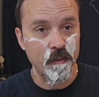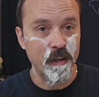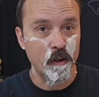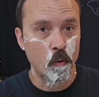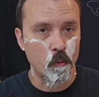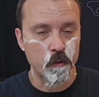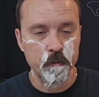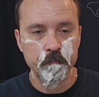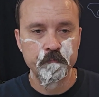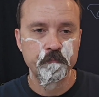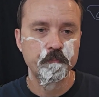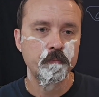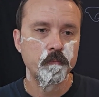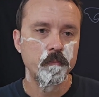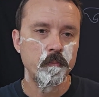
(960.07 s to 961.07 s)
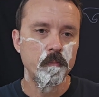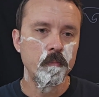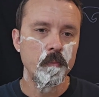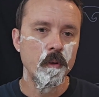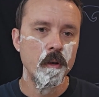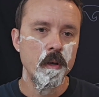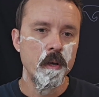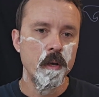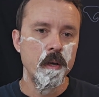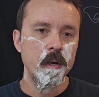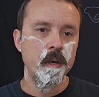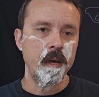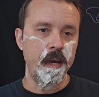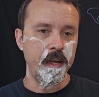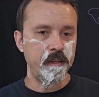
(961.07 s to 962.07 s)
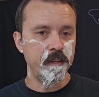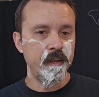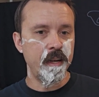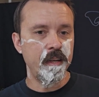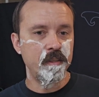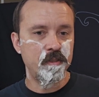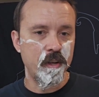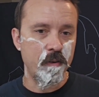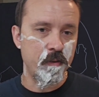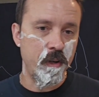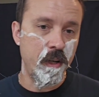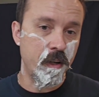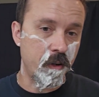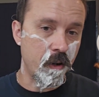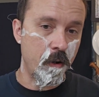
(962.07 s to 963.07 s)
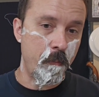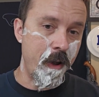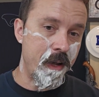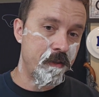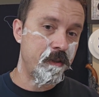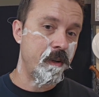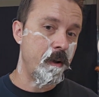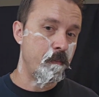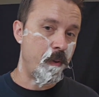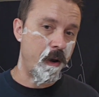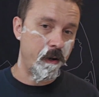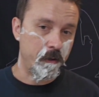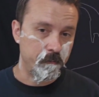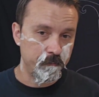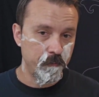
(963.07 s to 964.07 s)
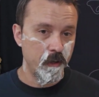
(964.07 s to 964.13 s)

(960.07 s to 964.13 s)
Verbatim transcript: think gold. 1887, he amassed an empire.